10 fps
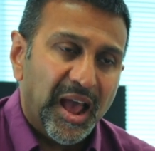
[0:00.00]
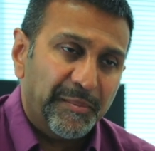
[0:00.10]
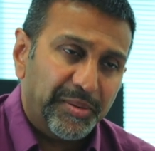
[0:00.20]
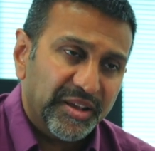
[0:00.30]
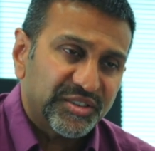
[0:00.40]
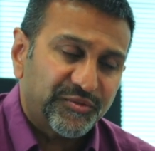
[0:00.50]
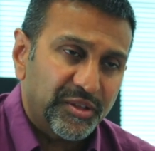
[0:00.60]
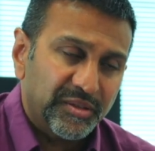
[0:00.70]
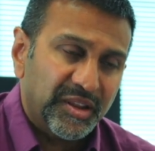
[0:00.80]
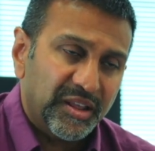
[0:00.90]
And plus,
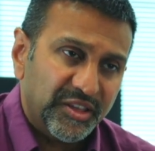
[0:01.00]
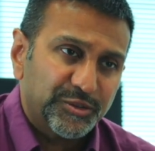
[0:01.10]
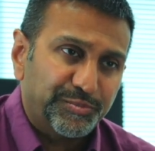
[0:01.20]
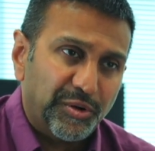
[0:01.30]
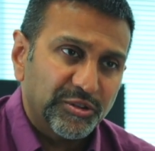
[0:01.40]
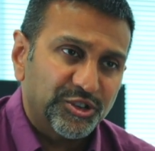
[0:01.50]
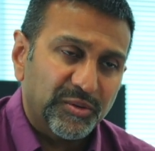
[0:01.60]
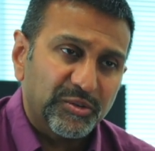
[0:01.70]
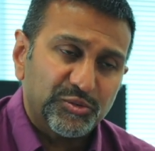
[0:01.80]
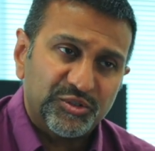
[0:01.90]
for this
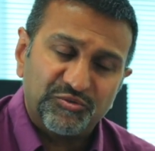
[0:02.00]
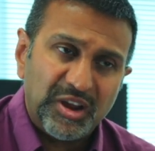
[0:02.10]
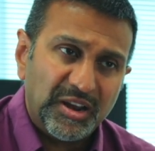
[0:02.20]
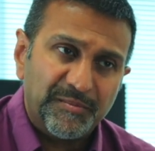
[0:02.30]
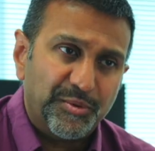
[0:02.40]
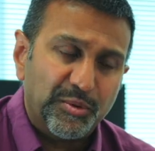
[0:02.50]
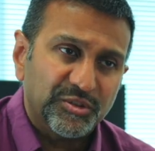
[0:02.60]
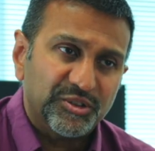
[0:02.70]
project, which was really important